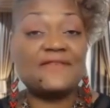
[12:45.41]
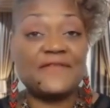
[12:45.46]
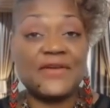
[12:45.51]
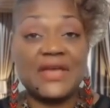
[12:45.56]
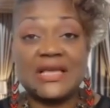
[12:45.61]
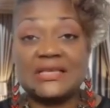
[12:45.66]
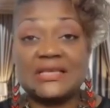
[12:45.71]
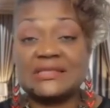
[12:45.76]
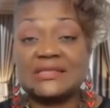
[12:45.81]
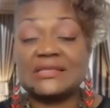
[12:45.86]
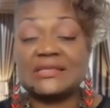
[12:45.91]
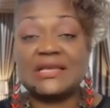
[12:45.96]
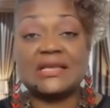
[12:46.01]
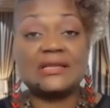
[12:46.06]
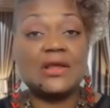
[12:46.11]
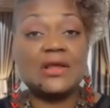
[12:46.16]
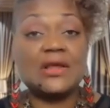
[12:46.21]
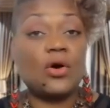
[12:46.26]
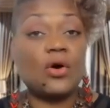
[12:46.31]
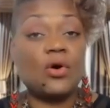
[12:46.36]
face
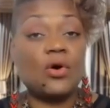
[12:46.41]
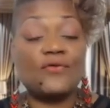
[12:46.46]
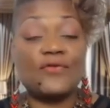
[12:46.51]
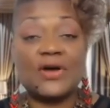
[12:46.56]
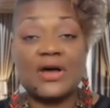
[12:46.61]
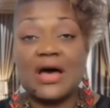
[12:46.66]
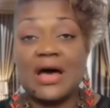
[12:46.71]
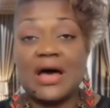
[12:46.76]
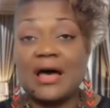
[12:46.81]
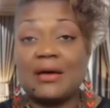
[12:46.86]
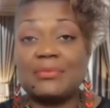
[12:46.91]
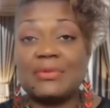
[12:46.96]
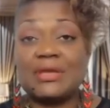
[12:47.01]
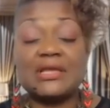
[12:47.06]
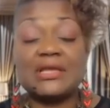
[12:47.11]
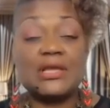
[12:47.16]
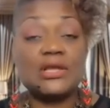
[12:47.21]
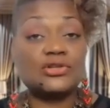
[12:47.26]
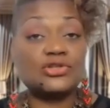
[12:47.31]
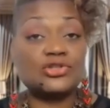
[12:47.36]
it, overcome
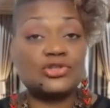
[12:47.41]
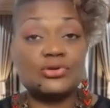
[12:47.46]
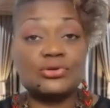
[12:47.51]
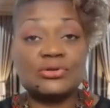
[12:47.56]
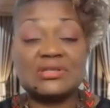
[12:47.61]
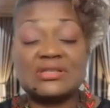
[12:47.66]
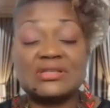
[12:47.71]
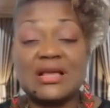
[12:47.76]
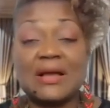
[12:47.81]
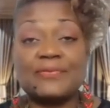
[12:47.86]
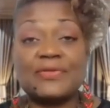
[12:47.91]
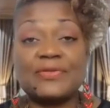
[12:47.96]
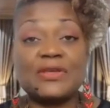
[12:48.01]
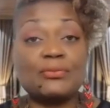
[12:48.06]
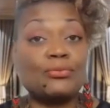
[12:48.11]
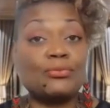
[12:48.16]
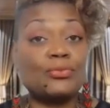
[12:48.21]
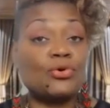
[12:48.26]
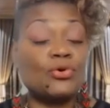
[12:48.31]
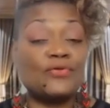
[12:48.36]
it, do
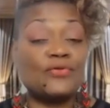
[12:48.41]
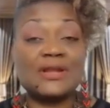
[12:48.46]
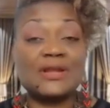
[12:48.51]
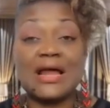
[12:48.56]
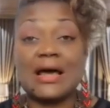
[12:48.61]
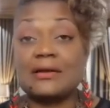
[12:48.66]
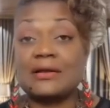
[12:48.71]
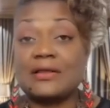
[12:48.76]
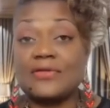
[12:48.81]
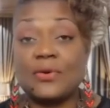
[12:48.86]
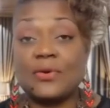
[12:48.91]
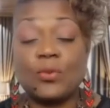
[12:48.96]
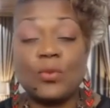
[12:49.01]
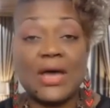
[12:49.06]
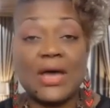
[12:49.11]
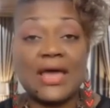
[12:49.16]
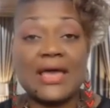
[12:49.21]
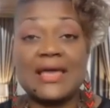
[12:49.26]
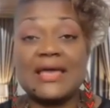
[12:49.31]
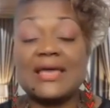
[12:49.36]
something, move it out of the
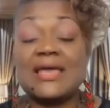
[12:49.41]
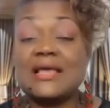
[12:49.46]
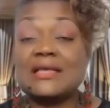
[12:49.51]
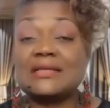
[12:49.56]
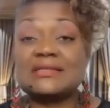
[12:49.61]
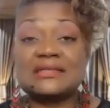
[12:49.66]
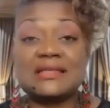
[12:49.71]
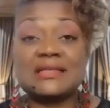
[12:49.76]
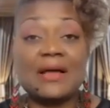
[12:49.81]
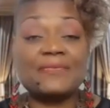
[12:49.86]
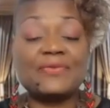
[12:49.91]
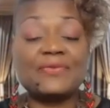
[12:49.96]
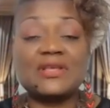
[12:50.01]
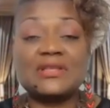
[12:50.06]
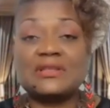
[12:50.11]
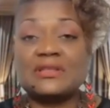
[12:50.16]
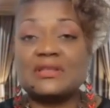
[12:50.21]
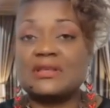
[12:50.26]
way, something.